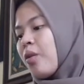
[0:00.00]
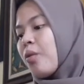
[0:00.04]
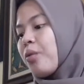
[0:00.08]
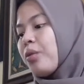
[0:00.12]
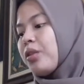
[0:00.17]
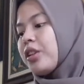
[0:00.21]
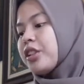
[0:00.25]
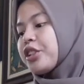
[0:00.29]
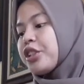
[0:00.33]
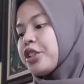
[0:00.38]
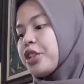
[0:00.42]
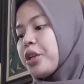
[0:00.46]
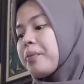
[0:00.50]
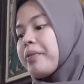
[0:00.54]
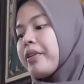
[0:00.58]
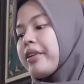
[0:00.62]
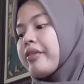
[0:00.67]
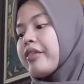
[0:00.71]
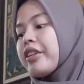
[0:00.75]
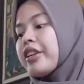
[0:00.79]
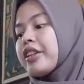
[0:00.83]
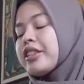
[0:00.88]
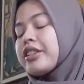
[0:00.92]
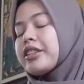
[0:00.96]
Would you
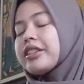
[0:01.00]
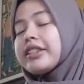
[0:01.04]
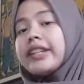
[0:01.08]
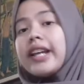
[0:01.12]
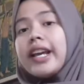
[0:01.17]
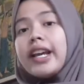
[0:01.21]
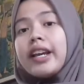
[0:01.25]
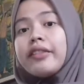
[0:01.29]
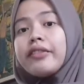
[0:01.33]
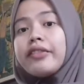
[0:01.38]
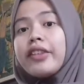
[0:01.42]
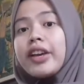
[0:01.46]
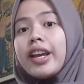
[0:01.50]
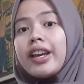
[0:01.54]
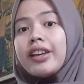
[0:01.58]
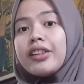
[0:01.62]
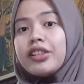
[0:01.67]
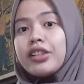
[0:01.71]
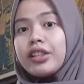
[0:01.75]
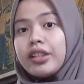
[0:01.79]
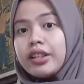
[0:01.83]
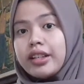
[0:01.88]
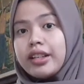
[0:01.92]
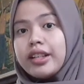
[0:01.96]
prefer to take a
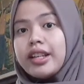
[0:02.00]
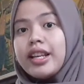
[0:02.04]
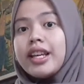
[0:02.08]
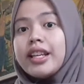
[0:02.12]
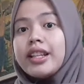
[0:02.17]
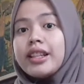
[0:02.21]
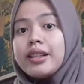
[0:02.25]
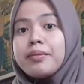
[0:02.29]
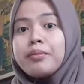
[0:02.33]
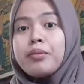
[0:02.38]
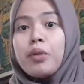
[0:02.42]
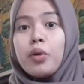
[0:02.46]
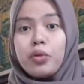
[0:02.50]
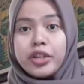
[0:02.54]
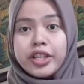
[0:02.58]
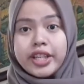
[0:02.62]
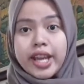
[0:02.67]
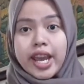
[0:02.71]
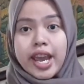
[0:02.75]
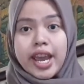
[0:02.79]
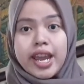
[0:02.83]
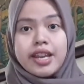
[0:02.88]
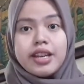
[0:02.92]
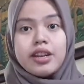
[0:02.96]
vacation in the
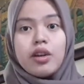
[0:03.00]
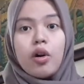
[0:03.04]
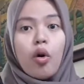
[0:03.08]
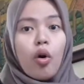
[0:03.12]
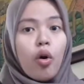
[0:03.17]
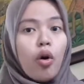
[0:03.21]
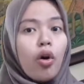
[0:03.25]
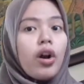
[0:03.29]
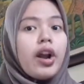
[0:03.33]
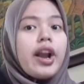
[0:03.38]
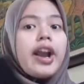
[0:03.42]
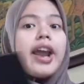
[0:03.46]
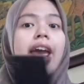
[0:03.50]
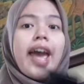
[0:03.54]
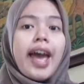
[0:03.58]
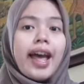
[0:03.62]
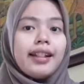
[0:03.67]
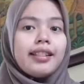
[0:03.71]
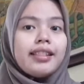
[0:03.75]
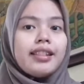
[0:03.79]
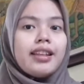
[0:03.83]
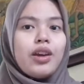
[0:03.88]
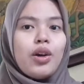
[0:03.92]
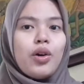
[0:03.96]
mountain or
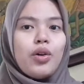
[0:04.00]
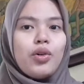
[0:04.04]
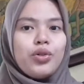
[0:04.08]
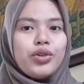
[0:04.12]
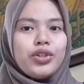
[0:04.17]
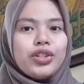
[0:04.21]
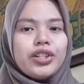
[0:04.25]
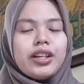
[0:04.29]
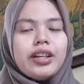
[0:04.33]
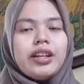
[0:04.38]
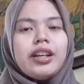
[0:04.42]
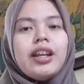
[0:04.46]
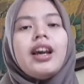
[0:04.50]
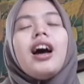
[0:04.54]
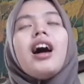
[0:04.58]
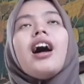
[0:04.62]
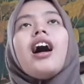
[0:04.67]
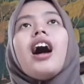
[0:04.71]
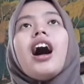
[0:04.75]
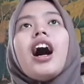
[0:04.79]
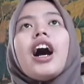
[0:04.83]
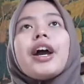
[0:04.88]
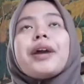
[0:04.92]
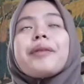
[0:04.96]
at the ocean?
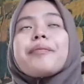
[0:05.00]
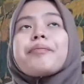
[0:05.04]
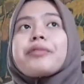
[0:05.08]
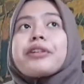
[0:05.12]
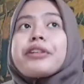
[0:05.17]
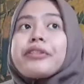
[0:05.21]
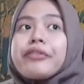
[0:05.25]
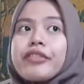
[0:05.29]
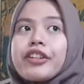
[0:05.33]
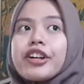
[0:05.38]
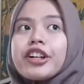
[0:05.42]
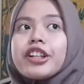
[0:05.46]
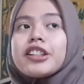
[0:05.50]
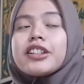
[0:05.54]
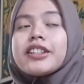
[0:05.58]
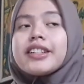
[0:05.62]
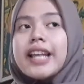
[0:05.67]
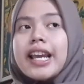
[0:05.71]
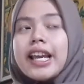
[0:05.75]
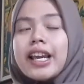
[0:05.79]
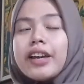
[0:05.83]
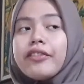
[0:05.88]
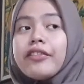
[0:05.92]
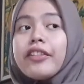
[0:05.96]
I prefer to
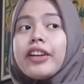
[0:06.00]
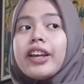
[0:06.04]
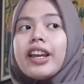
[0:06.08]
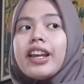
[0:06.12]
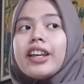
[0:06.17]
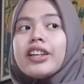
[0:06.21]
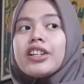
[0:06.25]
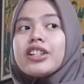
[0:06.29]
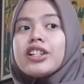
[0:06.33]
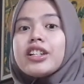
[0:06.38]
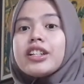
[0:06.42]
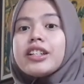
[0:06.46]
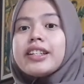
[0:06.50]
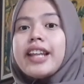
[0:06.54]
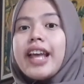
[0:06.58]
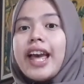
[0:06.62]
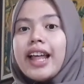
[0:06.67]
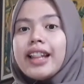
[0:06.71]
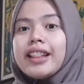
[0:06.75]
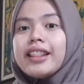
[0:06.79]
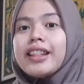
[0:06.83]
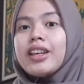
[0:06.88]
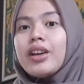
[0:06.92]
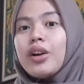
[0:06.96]
take a vacation
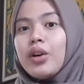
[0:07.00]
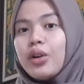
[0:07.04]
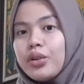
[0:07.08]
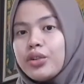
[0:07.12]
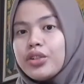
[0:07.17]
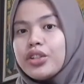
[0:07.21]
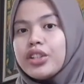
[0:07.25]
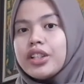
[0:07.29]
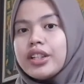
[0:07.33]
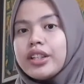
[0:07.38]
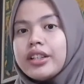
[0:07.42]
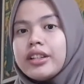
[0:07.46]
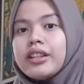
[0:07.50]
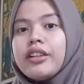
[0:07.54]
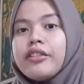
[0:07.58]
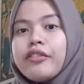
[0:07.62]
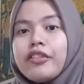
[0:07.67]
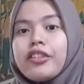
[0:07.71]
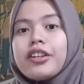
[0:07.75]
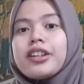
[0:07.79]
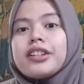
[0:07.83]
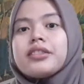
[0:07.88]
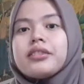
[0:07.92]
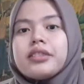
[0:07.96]
at the ocean. The
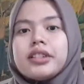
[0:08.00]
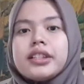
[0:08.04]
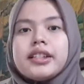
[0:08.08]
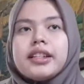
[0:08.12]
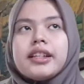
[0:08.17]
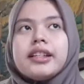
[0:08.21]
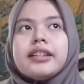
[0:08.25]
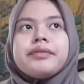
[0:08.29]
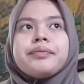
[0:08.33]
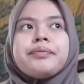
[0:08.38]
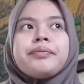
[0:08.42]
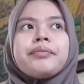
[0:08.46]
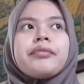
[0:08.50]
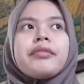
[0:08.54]
first reason,